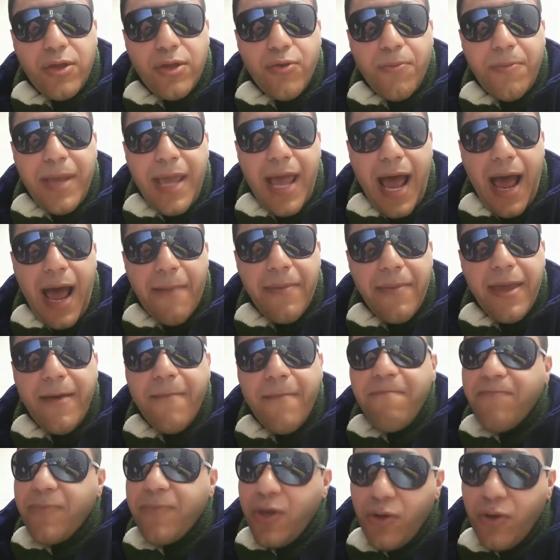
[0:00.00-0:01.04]
to be
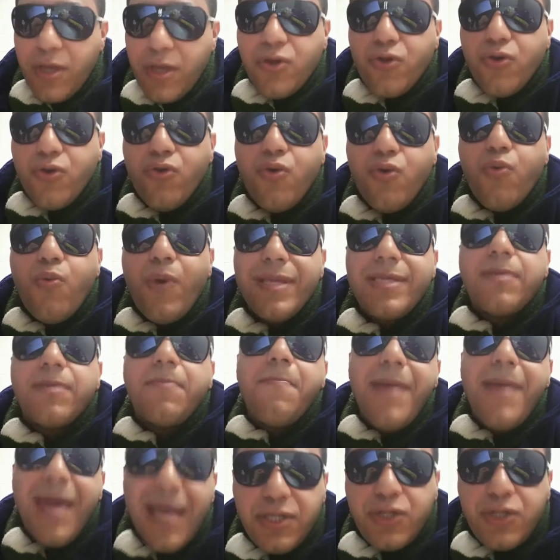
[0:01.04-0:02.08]
happy. You need to do what
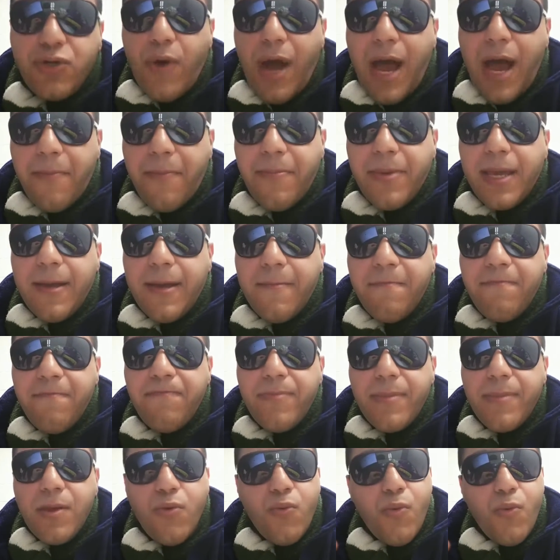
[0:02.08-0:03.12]
makes you happy.
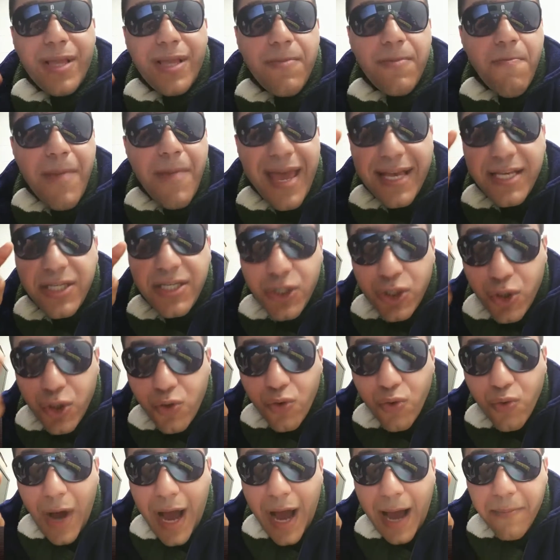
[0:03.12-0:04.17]
What makes
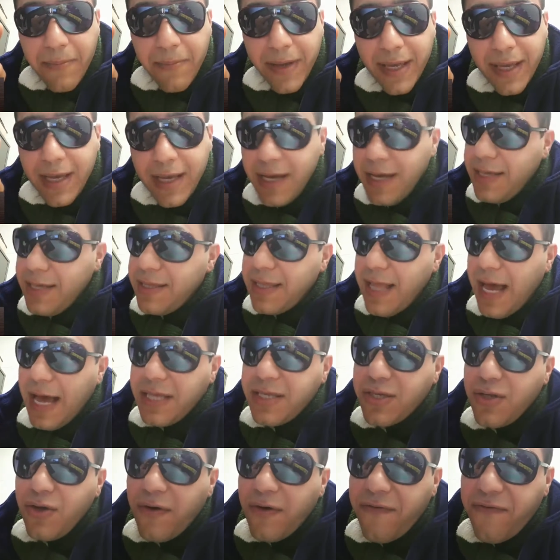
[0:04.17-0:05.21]
you happy.
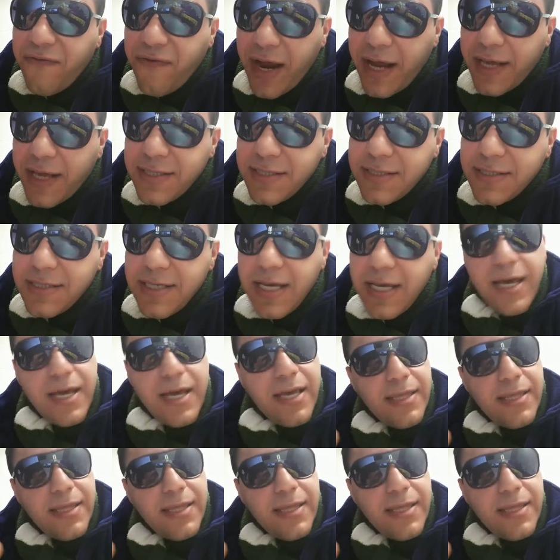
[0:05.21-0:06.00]
Not your friends,